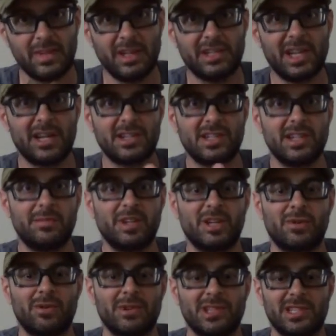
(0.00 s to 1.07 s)
Attach dummy
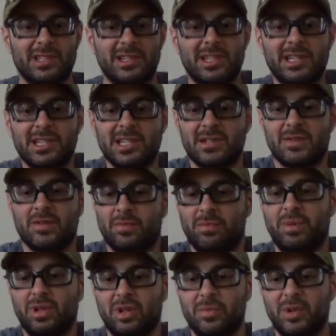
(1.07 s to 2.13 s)
cords to these,
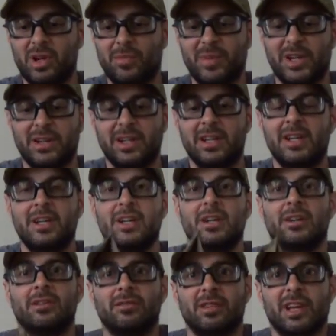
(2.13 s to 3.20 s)
pull them open.
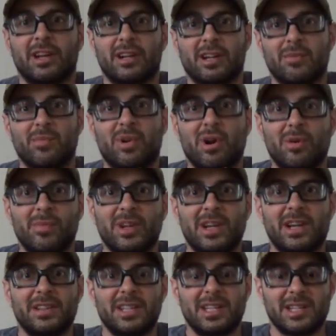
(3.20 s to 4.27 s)
You've got a
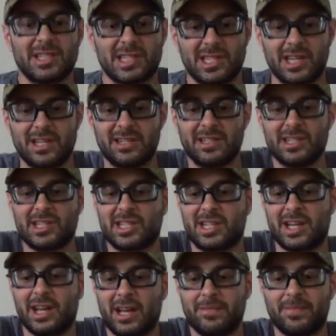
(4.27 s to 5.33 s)
compartment on the inside of this
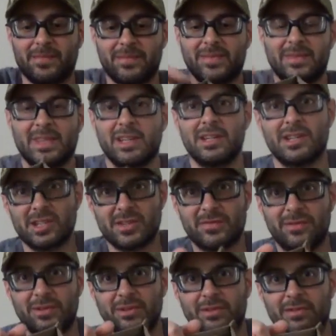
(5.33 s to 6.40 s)
guy. It is
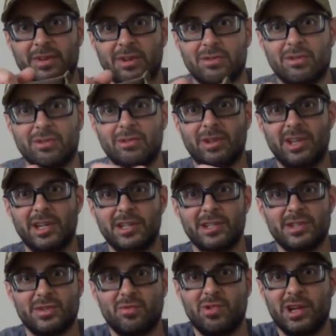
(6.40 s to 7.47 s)
fully Velcro
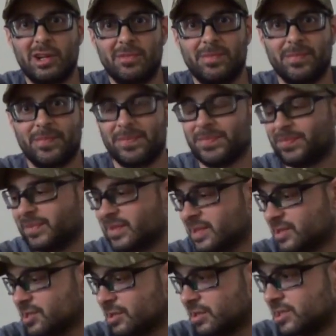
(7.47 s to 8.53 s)
lined as well.
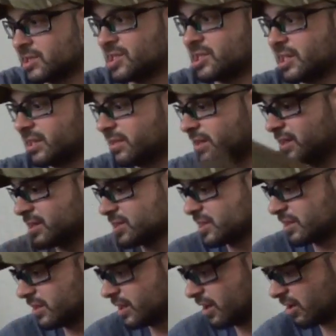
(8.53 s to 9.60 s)
So stick
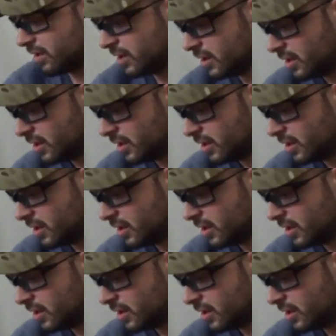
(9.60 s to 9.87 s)
things in there.